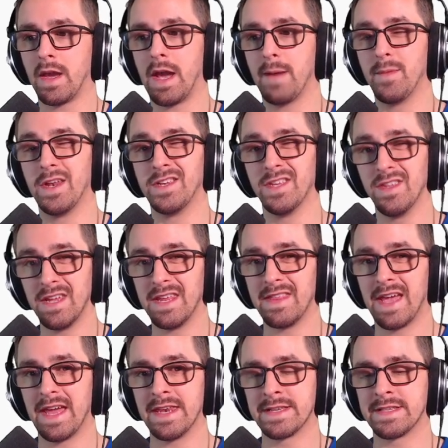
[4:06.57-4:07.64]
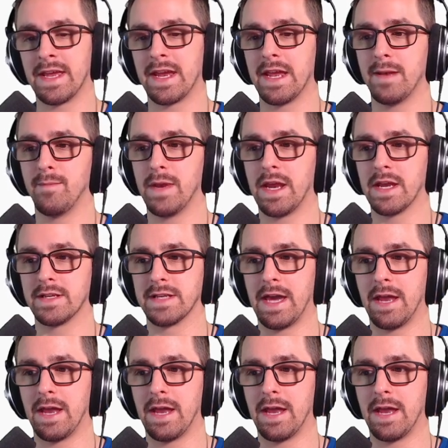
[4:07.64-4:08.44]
I'm going to delete that in a second because